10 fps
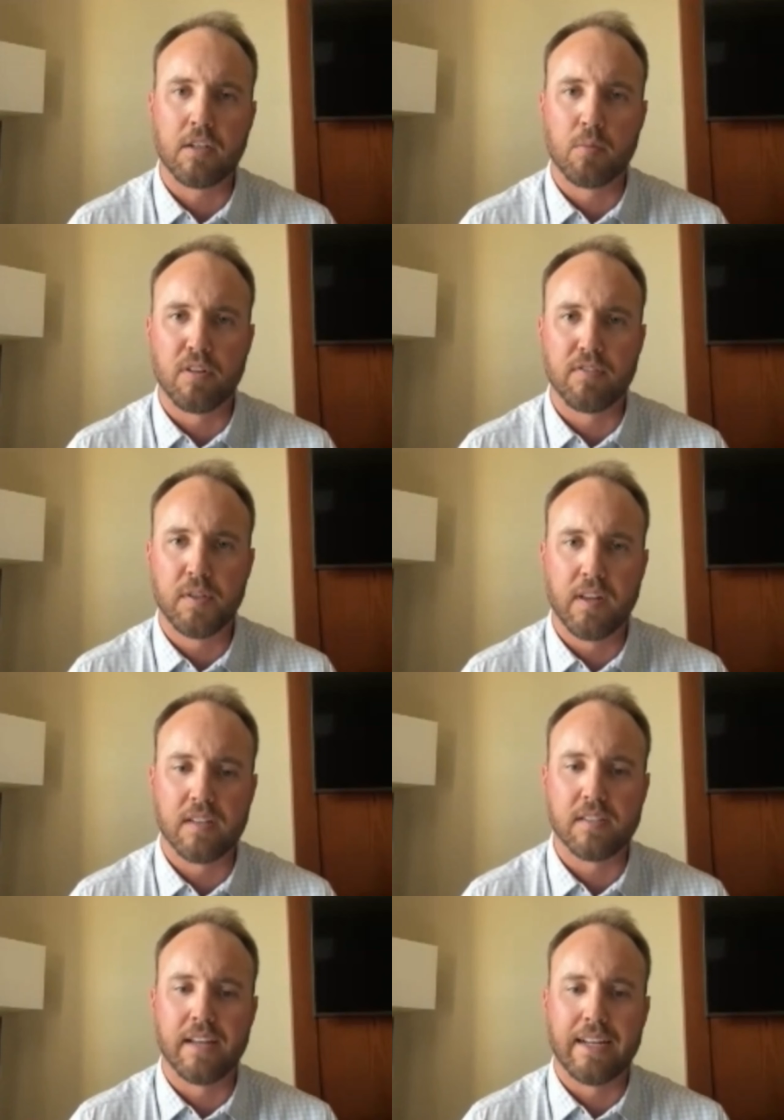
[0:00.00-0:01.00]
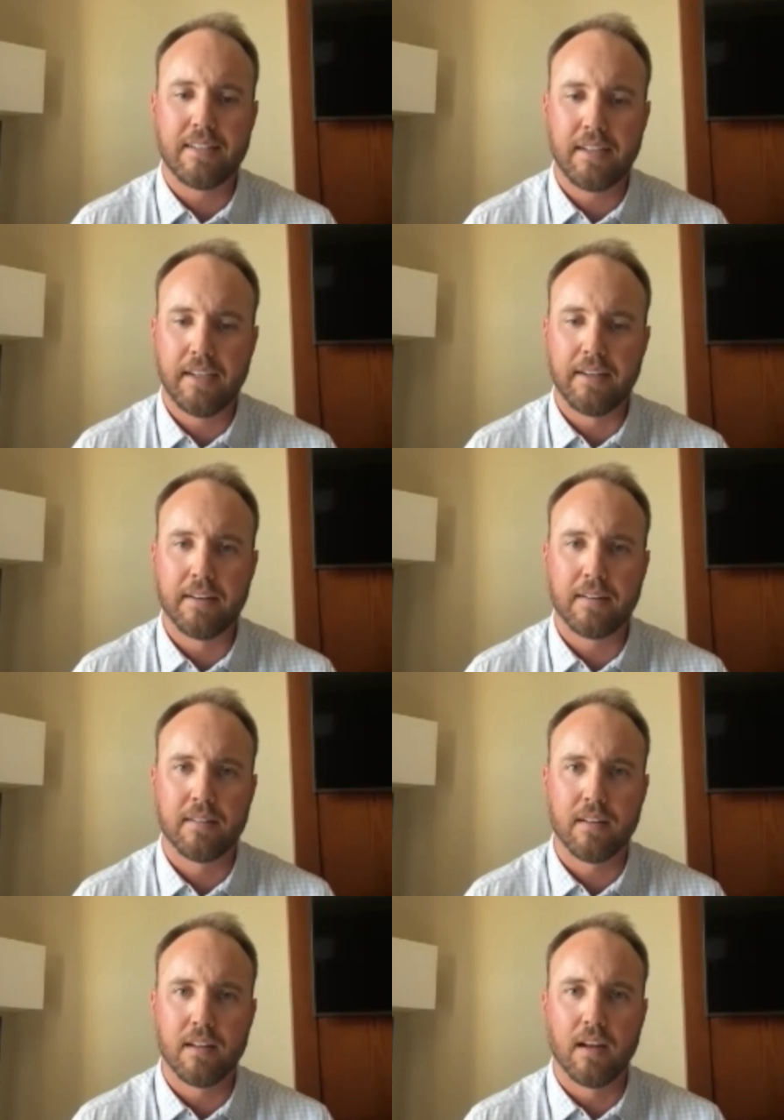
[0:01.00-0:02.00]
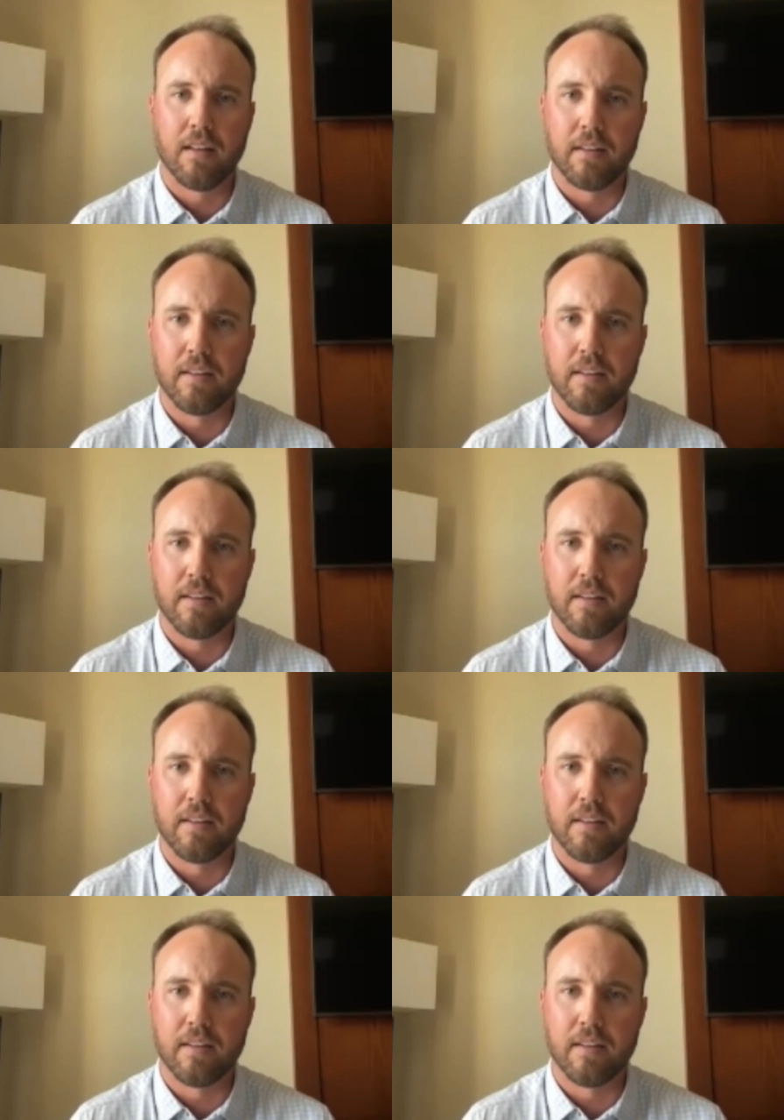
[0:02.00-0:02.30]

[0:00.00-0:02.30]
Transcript: October of two thousand nineteen, uh,